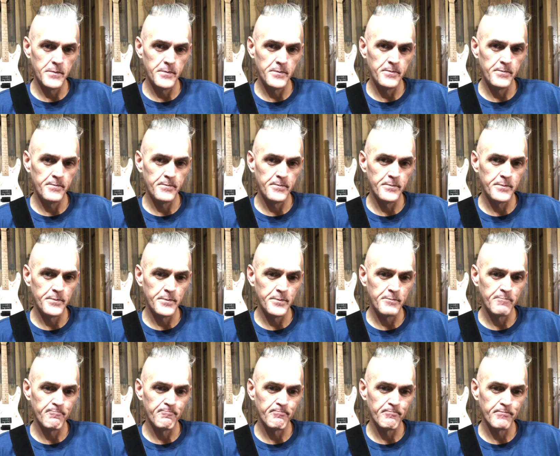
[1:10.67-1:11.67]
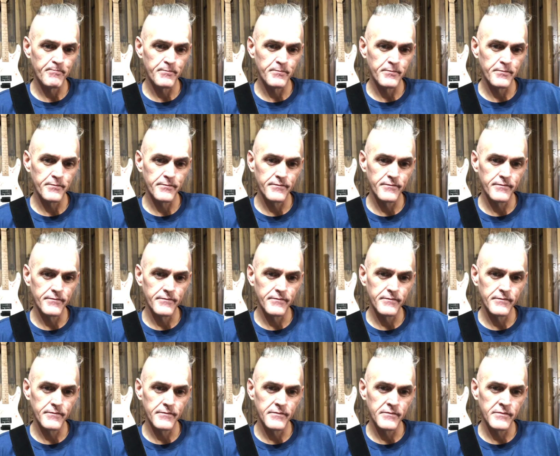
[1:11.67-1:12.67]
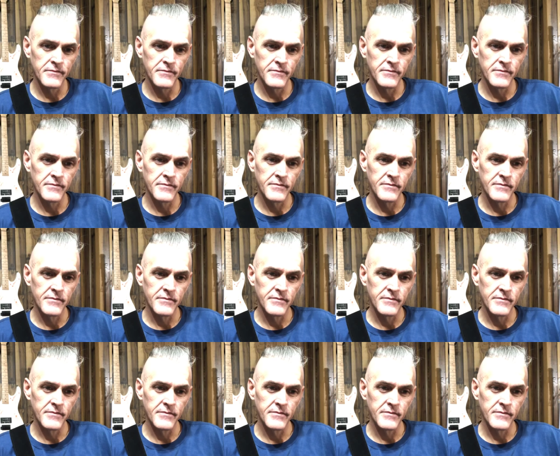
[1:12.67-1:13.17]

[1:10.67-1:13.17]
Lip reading: No one is speaking in this clip.